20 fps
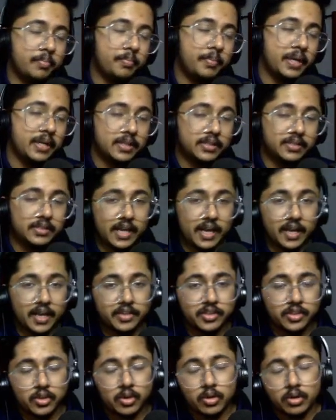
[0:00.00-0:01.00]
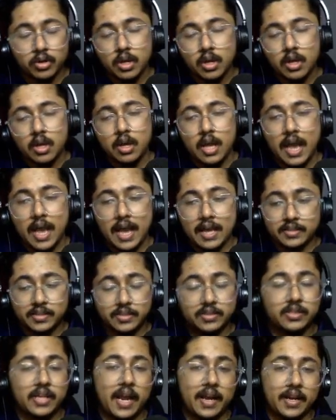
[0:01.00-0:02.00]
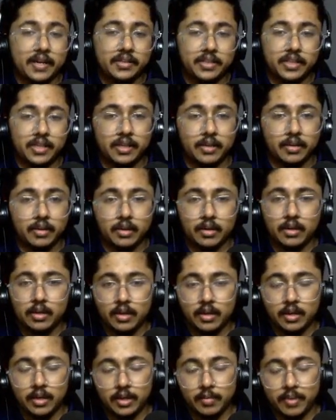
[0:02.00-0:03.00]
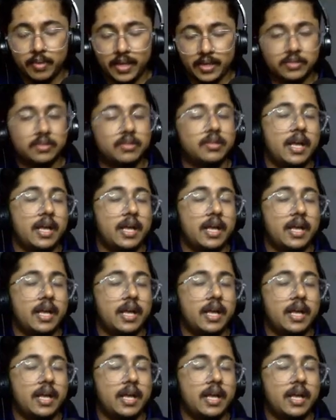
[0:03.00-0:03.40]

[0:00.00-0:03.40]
But the second store has a strategy in place,